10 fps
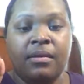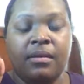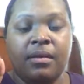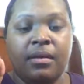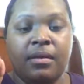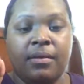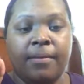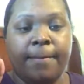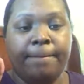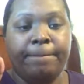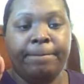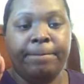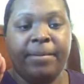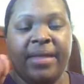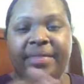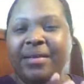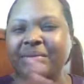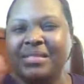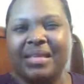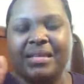I think it
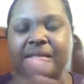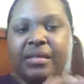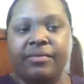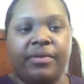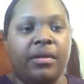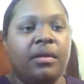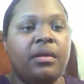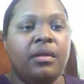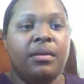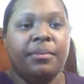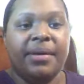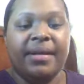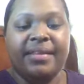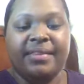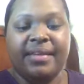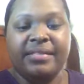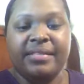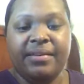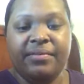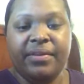was Thanksgiving, but I did
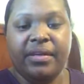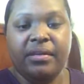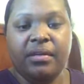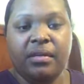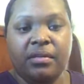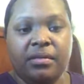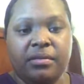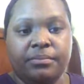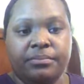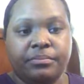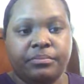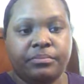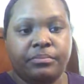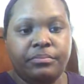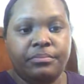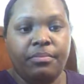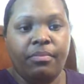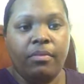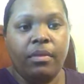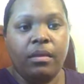Thanksgiving
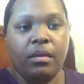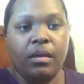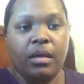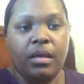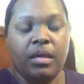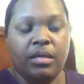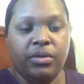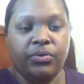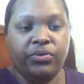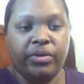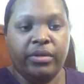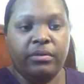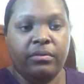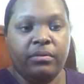in Houston,